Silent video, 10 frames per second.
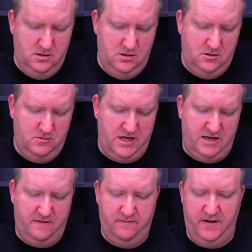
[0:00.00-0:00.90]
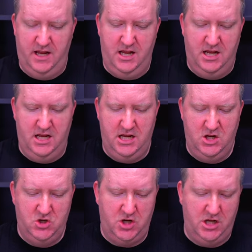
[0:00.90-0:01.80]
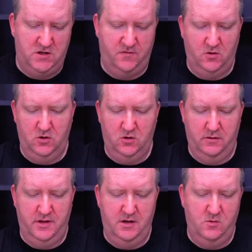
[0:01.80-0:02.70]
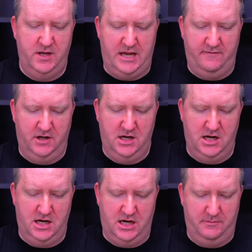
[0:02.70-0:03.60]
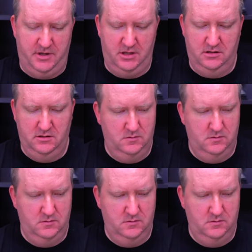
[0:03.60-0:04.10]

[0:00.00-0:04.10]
don't have a chase for her. Think we have a common.